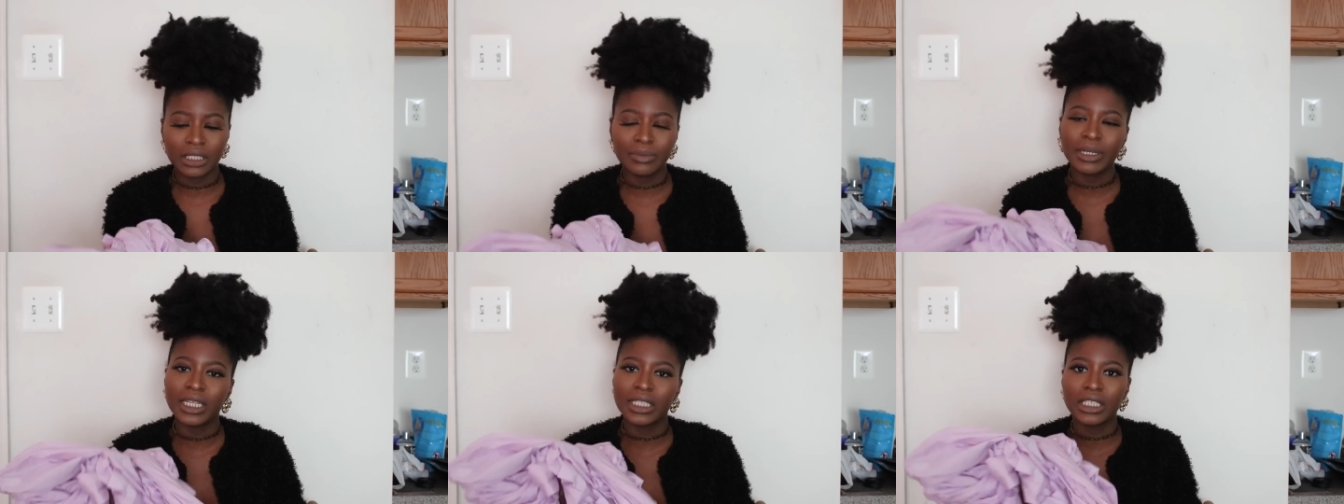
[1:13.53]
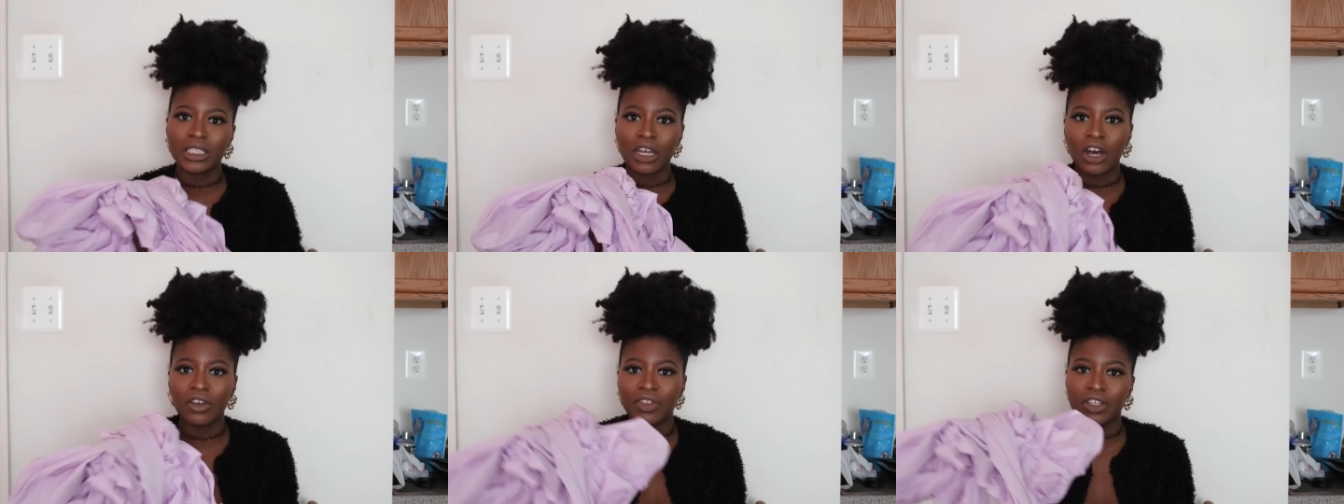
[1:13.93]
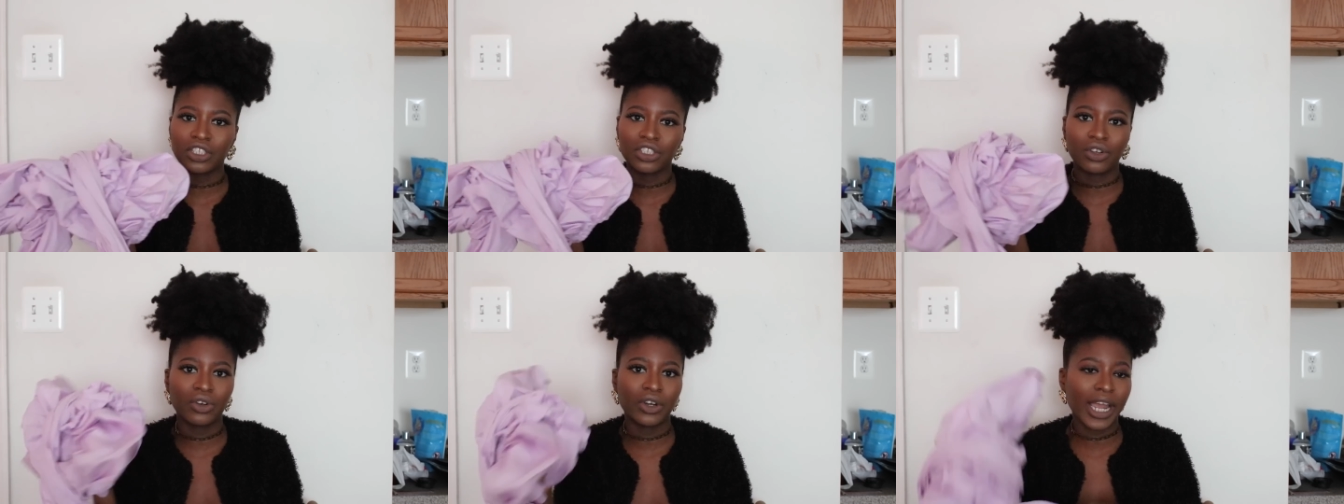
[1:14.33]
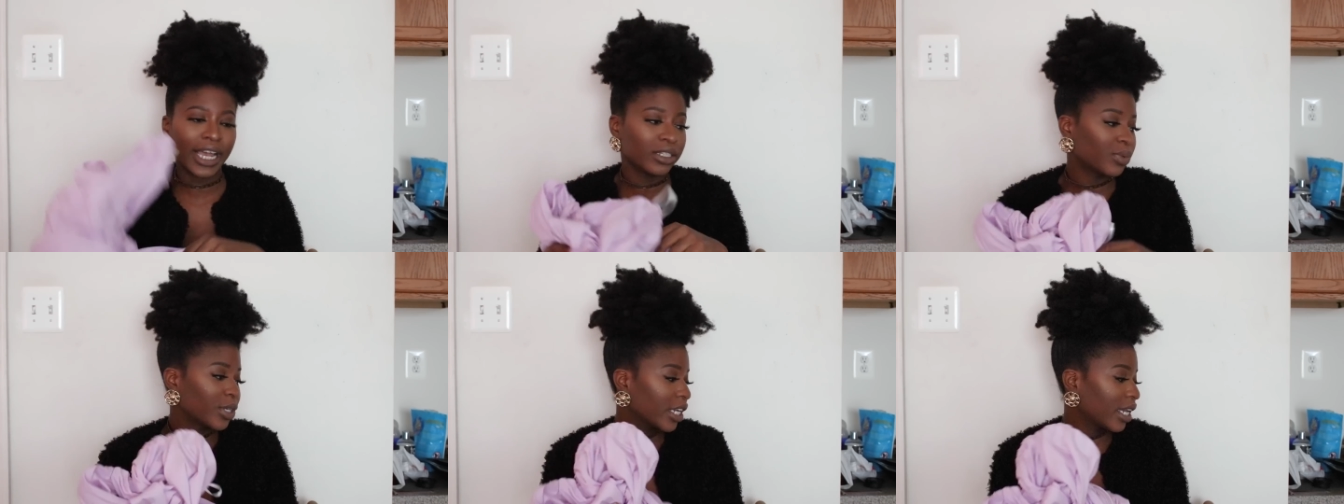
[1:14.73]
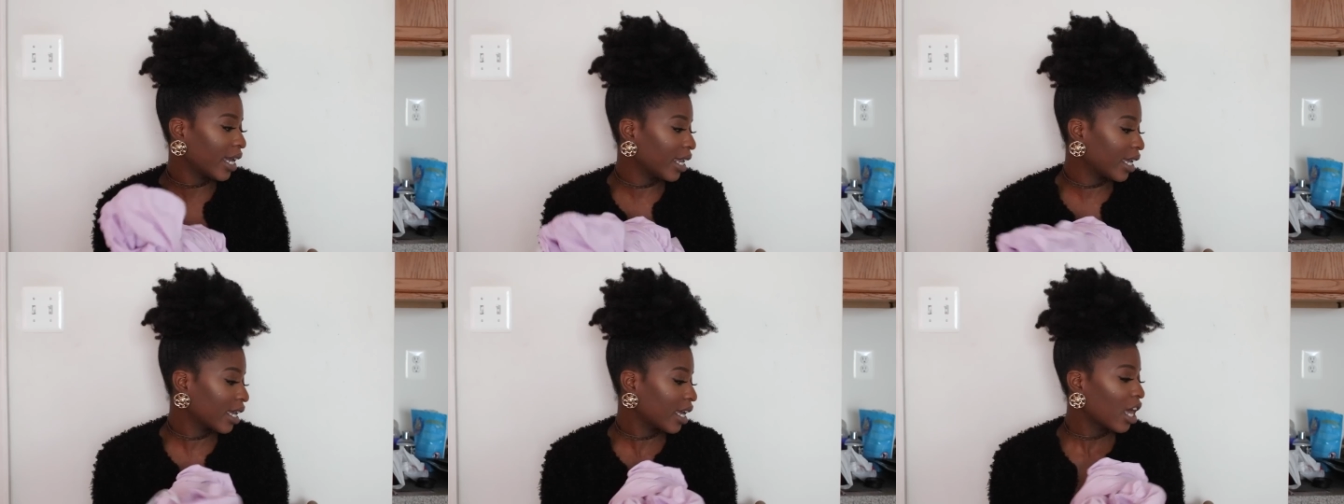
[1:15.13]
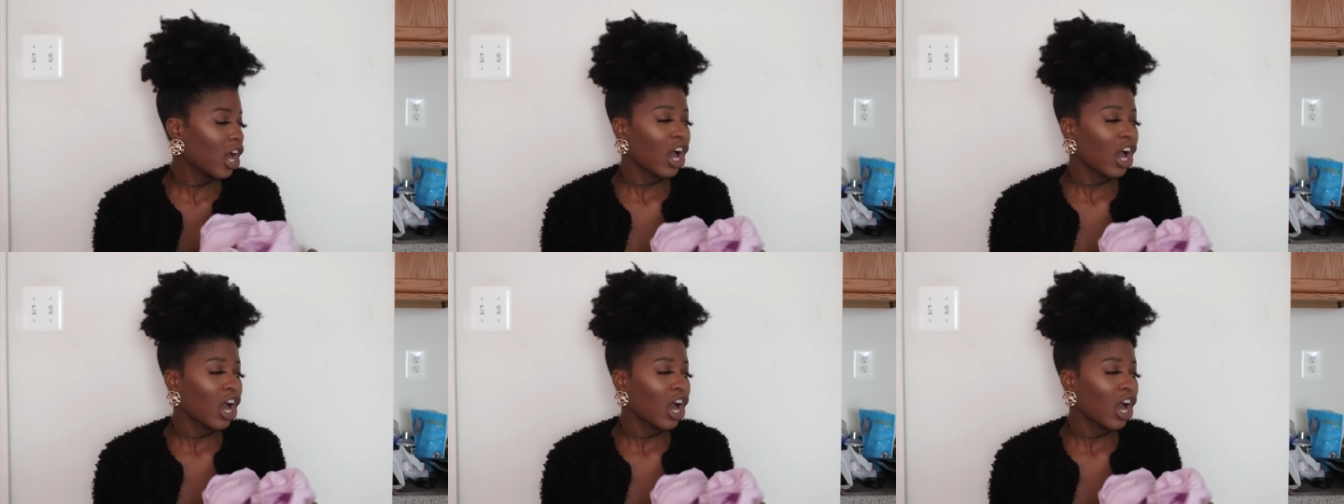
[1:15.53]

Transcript: just because it's off the shoulder as we're getting